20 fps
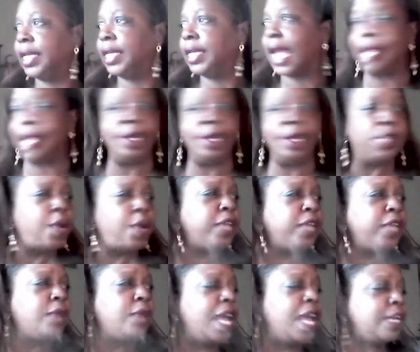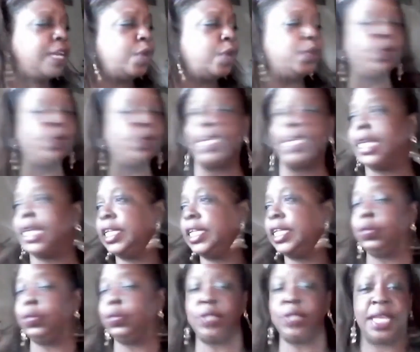like, bitch, why you lying? No, you said
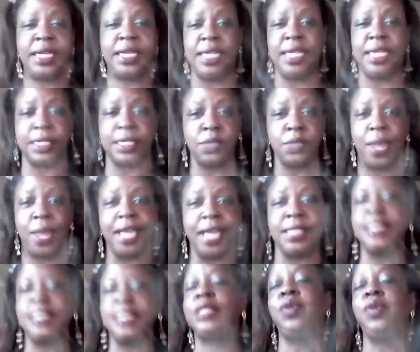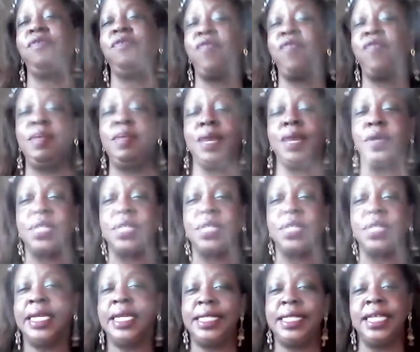this, you said this. Okay, because this is what females
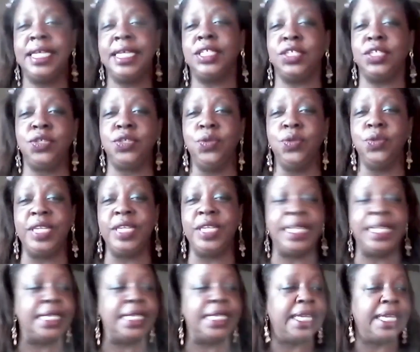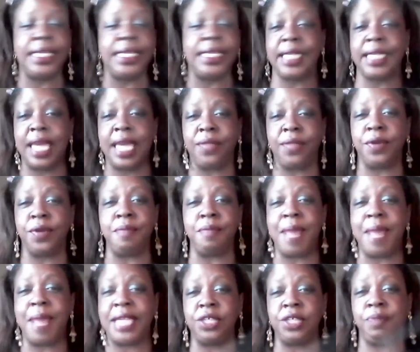tend to do. We tend to get together and
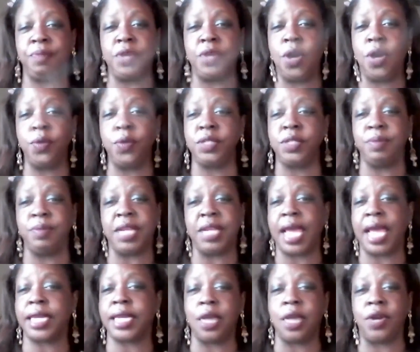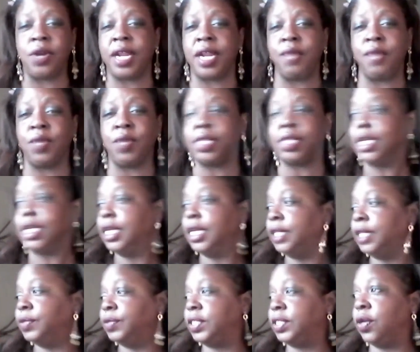match up notes and be like, no, that ain't what
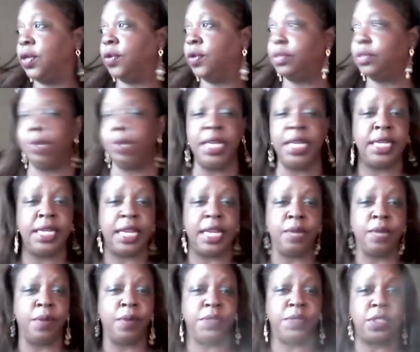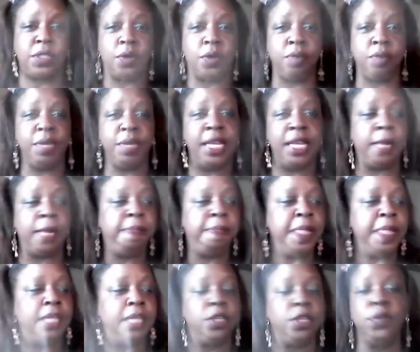was told to me, and that ain't what was told to me. And
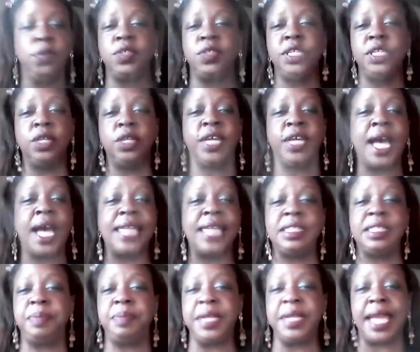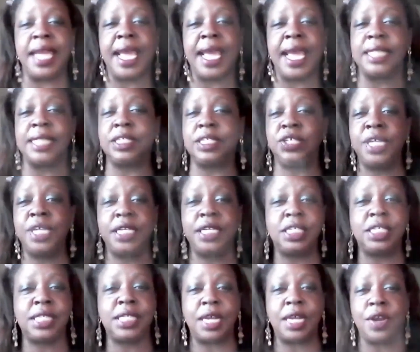usually the gossiping ass, shit
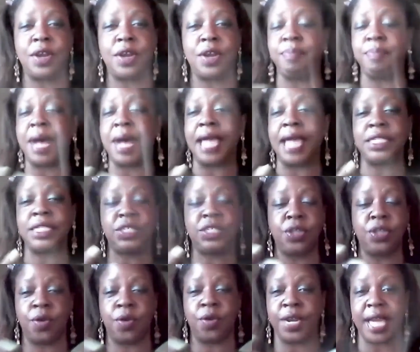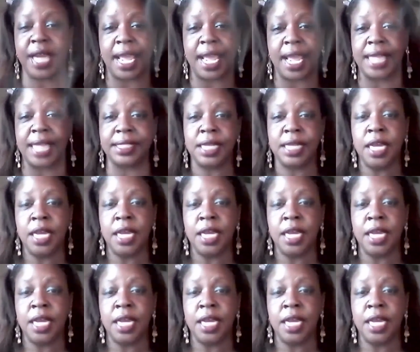stirring, pot stirring ass